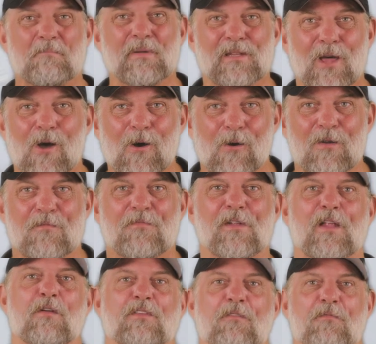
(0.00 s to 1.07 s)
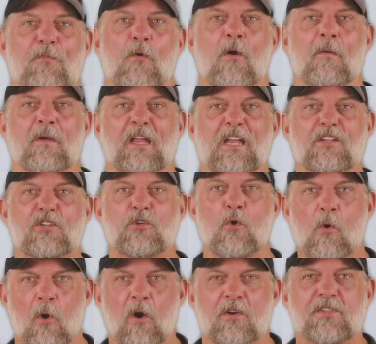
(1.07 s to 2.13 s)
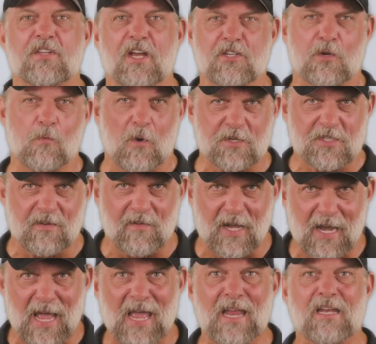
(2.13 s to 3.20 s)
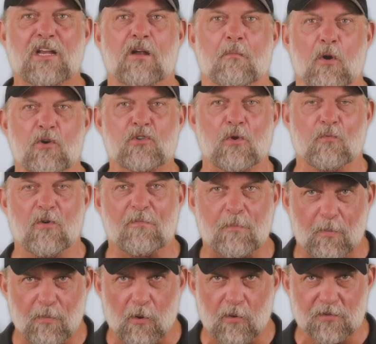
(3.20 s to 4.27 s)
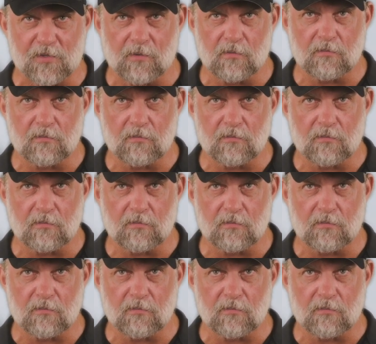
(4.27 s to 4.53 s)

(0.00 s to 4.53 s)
below and fill out the form to get your Section 179 commercial roof proposal.